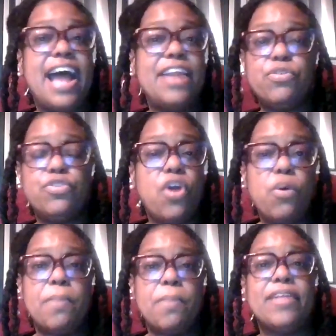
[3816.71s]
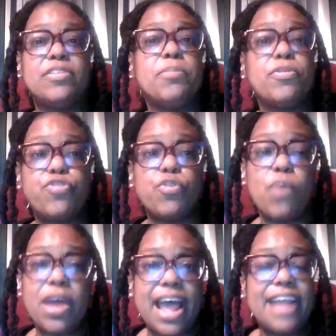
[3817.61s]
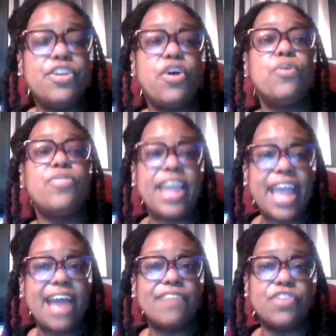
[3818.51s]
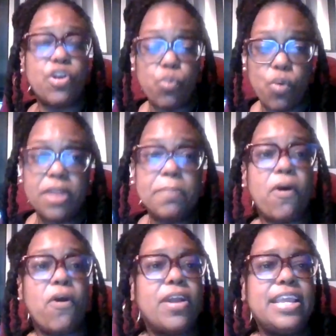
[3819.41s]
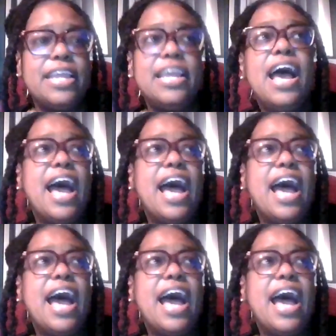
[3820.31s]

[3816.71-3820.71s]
I don't know about them, but from what I know, they have their one party